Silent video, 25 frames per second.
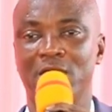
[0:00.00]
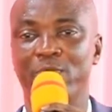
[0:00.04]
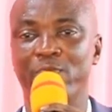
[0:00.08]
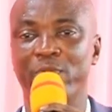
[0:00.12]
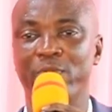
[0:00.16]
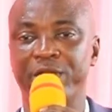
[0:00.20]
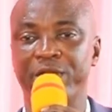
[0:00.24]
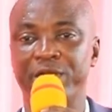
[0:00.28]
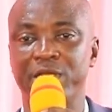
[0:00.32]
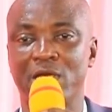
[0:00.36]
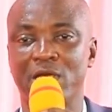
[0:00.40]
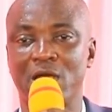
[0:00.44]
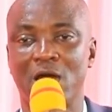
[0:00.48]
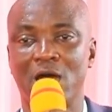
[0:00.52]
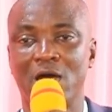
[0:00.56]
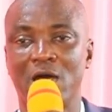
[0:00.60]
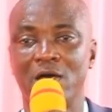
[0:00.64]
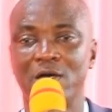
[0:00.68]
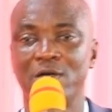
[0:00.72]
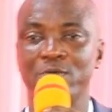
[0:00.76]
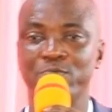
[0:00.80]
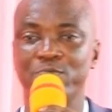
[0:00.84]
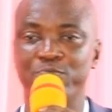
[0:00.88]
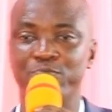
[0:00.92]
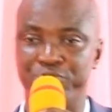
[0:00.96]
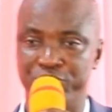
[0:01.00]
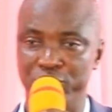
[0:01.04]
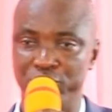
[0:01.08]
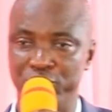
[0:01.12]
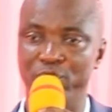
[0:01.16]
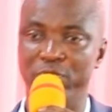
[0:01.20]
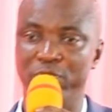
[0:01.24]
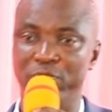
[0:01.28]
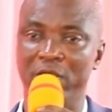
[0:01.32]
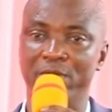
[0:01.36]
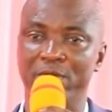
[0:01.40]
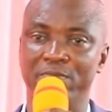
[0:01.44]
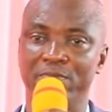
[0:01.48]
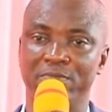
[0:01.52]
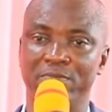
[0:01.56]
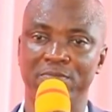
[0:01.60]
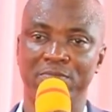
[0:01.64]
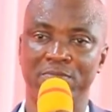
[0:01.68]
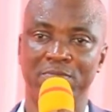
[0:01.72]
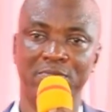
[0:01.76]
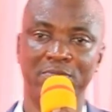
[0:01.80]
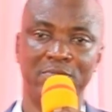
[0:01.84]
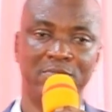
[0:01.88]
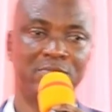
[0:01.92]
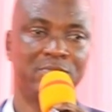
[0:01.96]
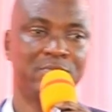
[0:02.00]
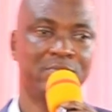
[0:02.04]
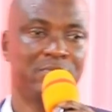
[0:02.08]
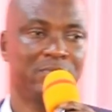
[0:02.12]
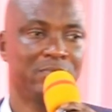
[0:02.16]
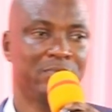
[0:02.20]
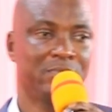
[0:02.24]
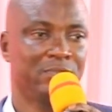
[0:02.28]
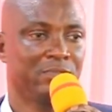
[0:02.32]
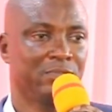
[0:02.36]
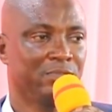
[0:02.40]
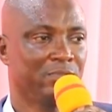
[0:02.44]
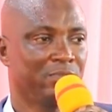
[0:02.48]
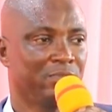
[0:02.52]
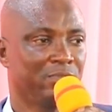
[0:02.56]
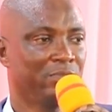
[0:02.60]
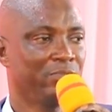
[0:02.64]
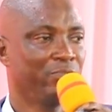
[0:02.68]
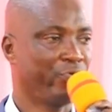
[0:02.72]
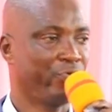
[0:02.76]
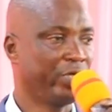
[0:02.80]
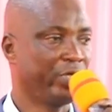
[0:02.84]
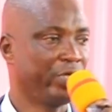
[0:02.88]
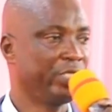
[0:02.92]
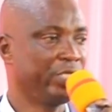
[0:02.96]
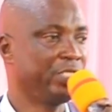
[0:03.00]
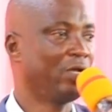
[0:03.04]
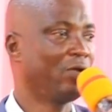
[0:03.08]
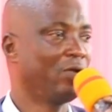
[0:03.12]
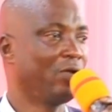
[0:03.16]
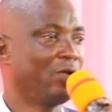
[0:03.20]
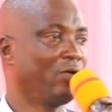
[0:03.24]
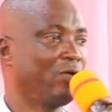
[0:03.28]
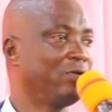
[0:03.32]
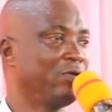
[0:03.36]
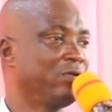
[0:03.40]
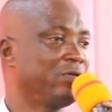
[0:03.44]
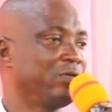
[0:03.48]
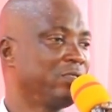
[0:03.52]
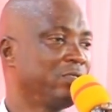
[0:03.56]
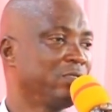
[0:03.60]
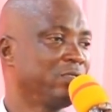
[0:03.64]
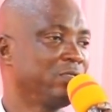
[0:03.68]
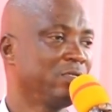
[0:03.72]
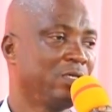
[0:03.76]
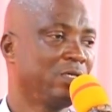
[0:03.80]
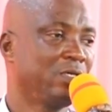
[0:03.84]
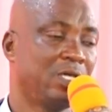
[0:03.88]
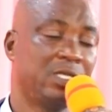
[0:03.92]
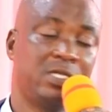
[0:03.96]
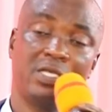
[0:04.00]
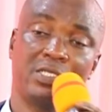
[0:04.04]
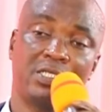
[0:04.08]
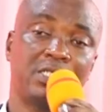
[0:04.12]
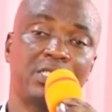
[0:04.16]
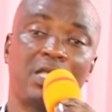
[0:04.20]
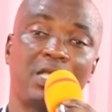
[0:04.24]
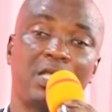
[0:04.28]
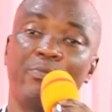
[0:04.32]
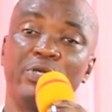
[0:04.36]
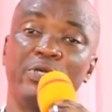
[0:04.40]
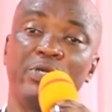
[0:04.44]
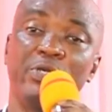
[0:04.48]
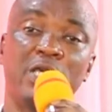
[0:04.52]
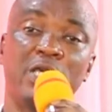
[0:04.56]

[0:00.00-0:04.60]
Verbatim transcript: a medical problem. Praise the Lord. And the sister